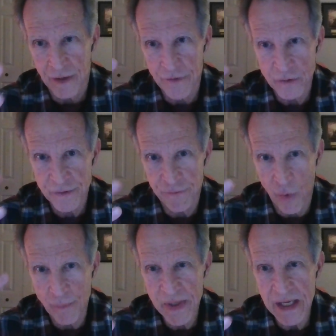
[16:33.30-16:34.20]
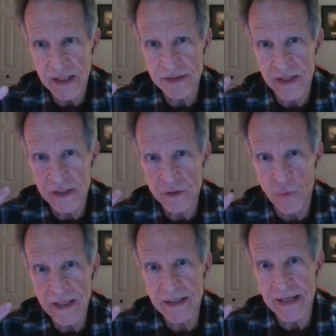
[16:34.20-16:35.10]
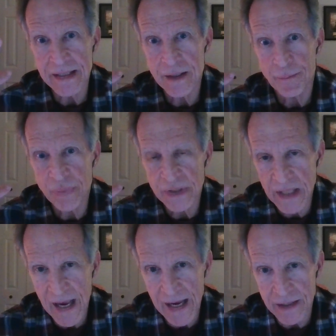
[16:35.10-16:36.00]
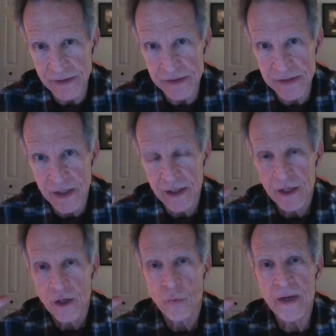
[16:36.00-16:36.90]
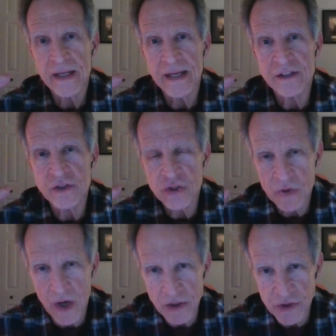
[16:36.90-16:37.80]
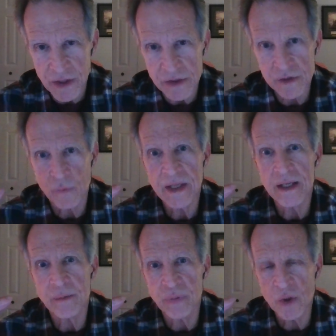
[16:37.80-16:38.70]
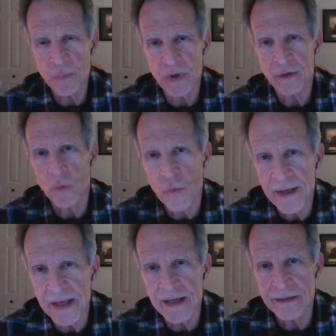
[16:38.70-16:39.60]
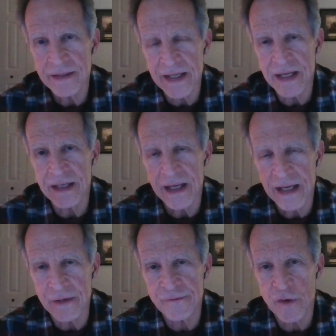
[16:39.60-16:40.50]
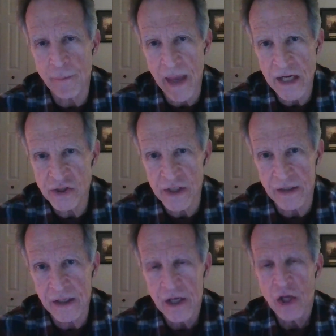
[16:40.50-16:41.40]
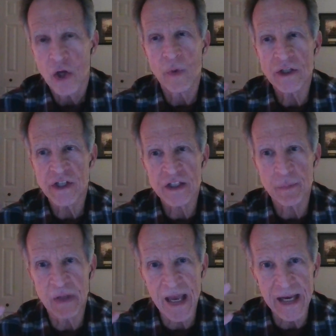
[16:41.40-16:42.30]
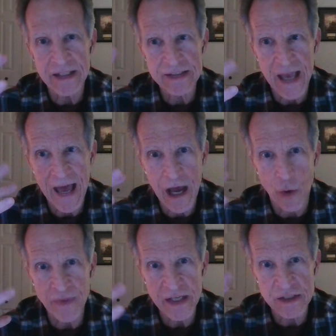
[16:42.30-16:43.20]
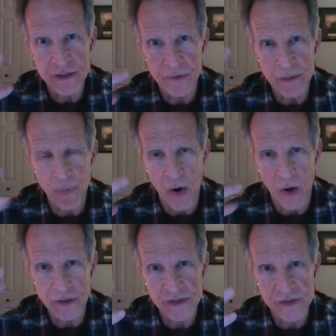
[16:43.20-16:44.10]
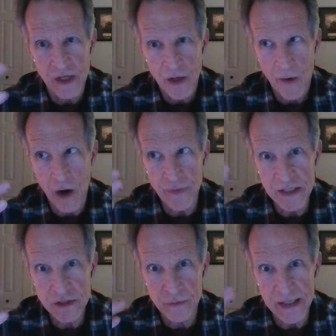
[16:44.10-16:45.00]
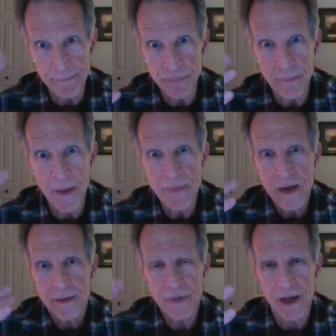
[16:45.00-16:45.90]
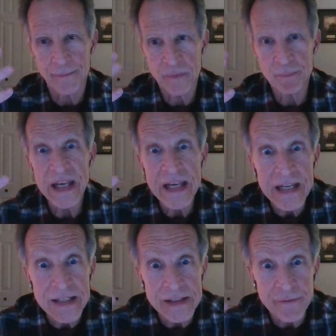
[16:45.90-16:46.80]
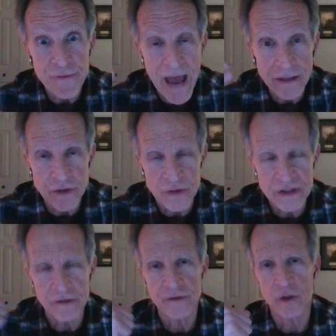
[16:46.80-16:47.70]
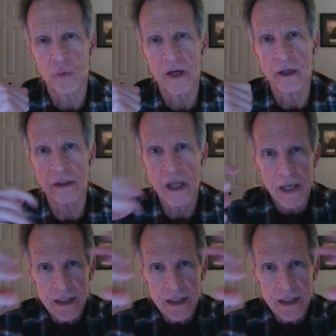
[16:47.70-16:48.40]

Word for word: of those four P's, is we need plans. We need instructions. We need a blueprint. We need information which explains how these three parts are these three um, P's factors, if you will,